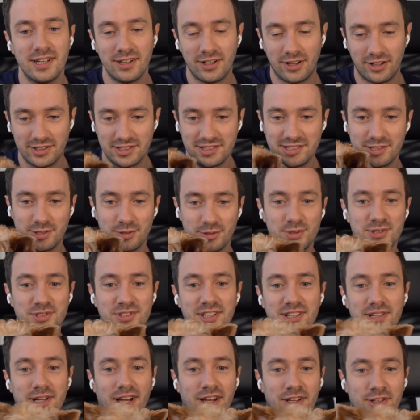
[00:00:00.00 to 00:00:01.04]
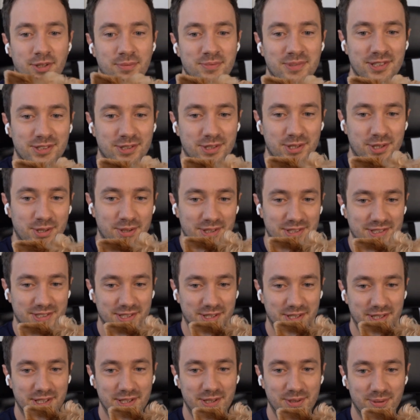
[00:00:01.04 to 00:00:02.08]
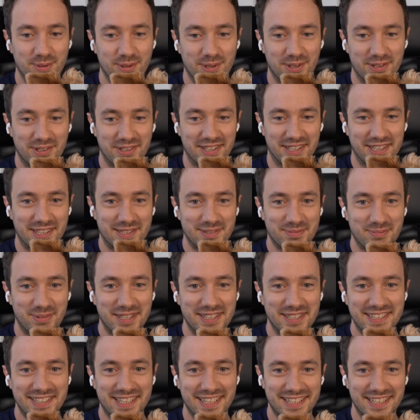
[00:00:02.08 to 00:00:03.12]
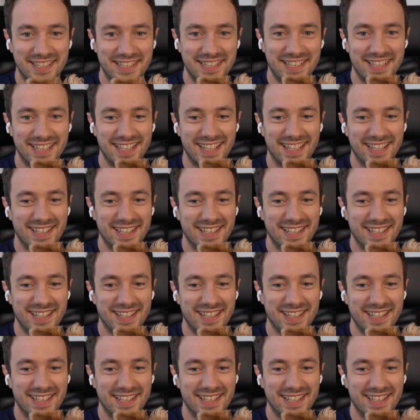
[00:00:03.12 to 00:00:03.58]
honestly, the reason I adopted the cutest dog in the world is basically